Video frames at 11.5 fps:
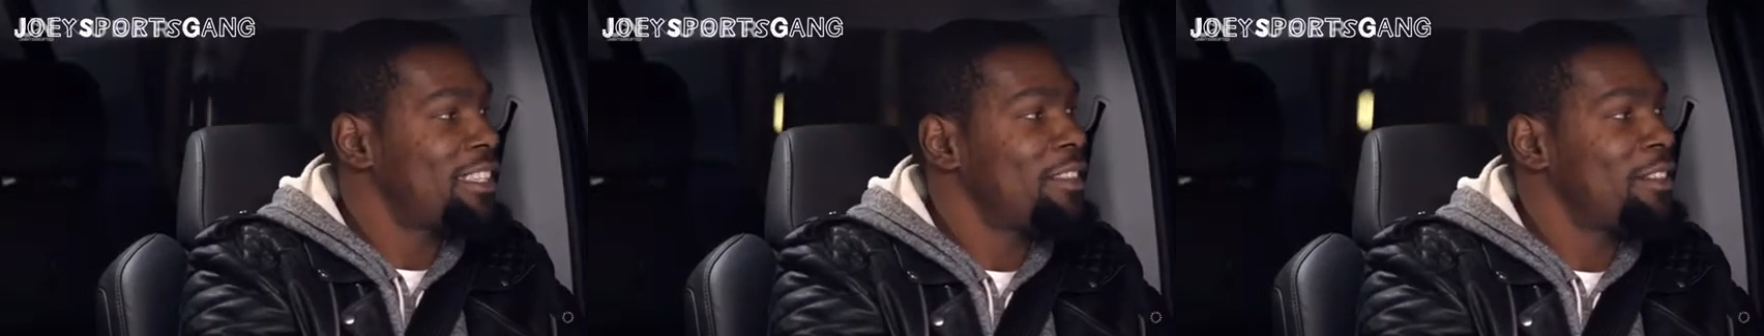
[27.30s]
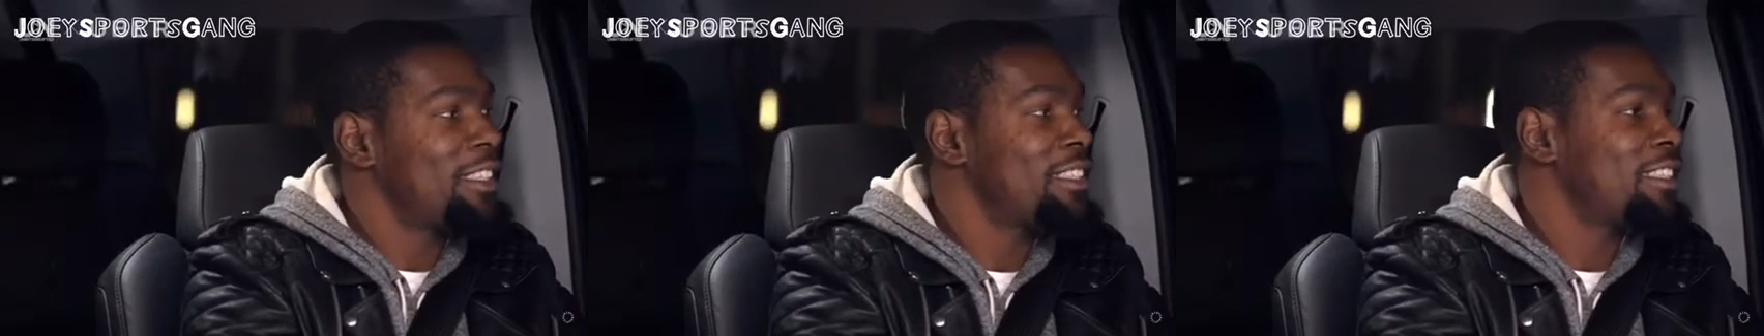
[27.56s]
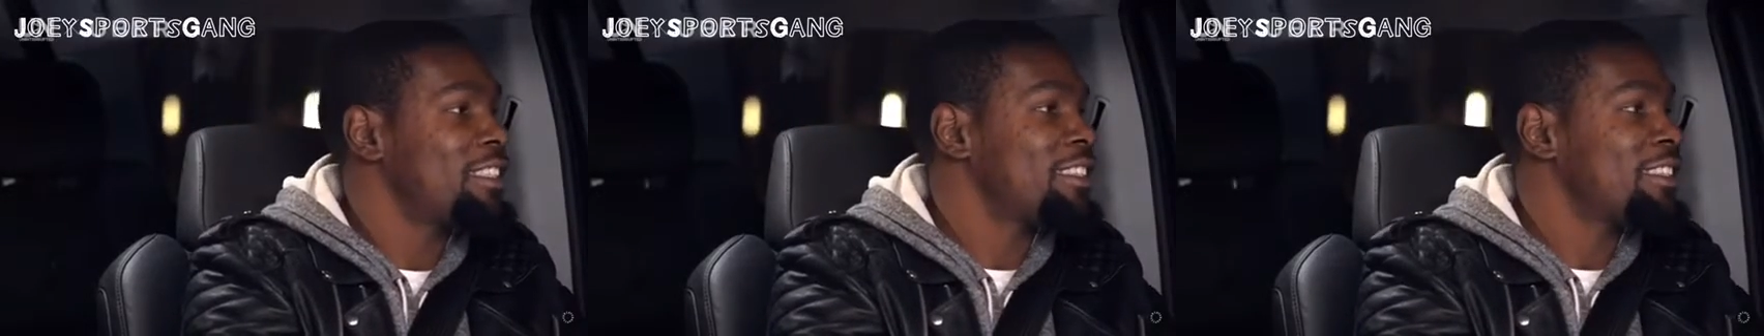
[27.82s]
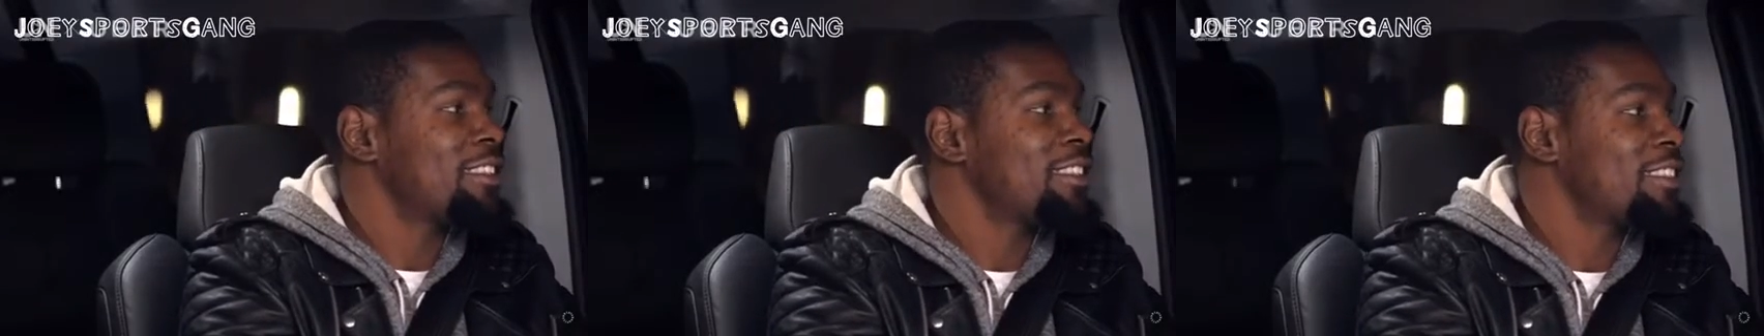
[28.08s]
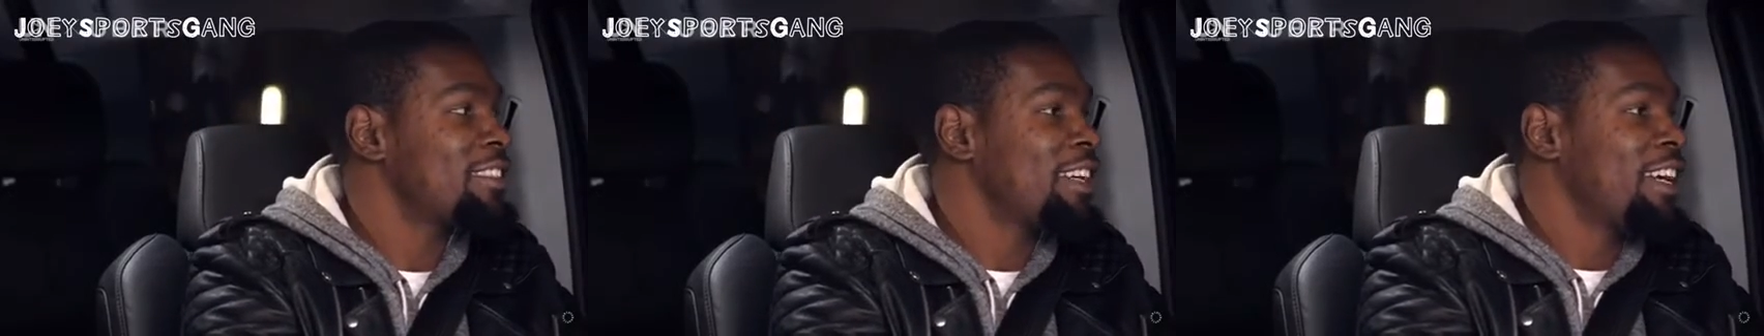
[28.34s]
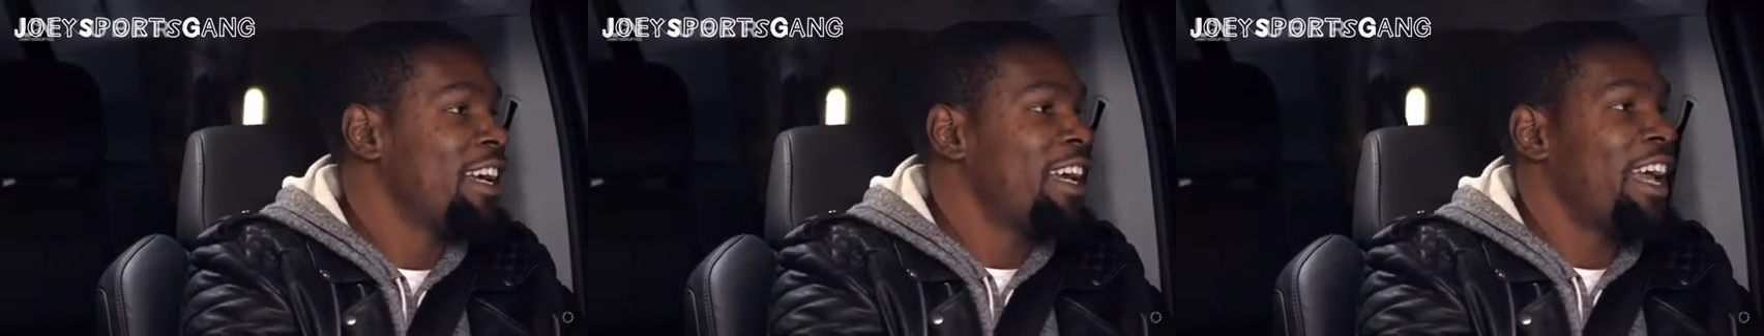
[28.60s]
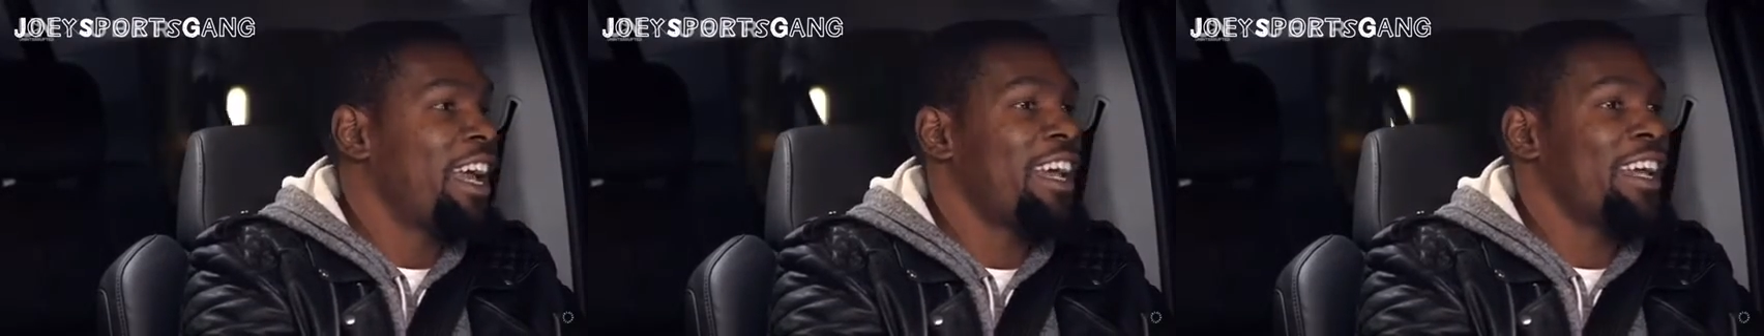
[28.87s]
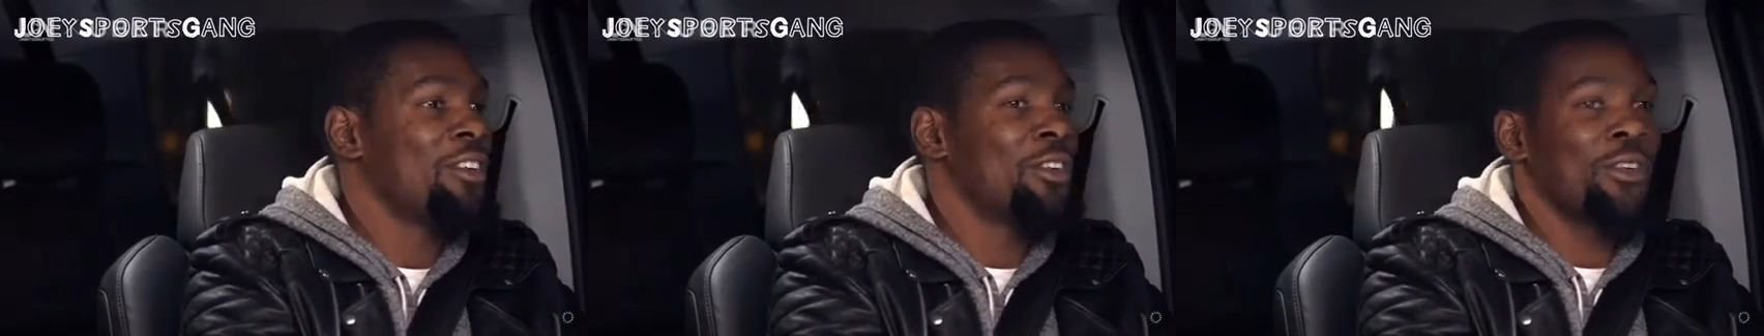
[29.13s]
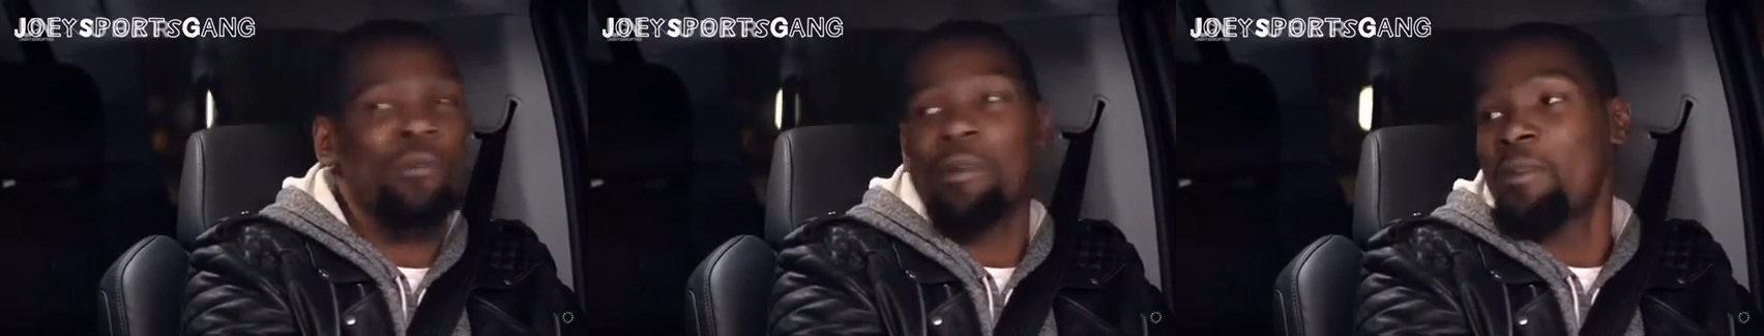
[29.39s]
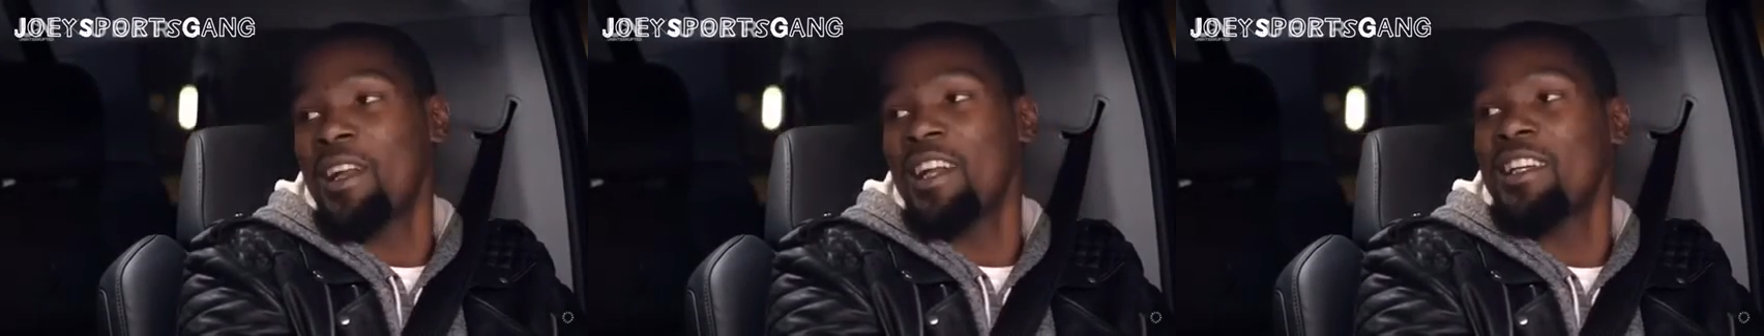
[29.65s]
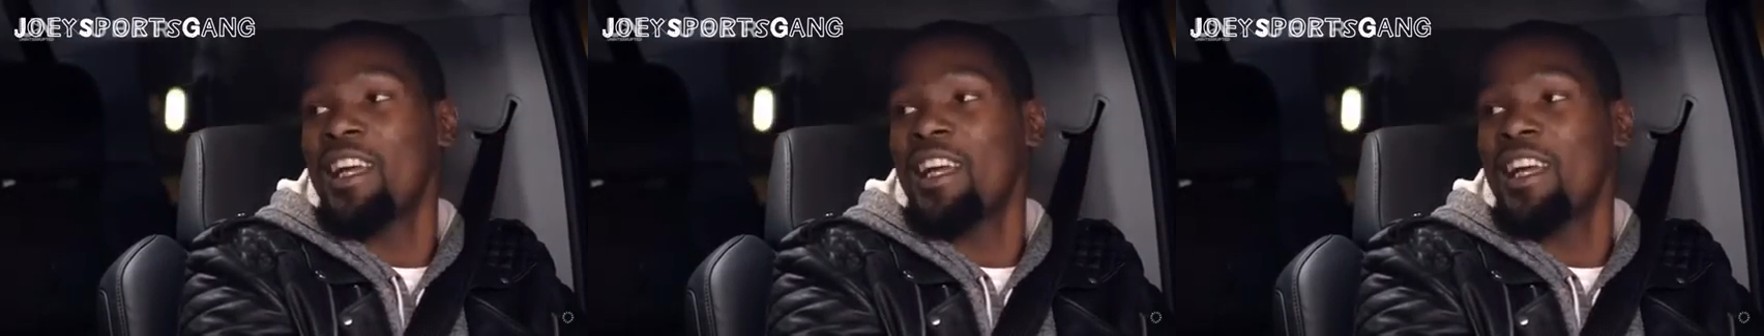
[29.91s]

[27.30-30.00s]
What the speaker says: Activity Center. And you can remember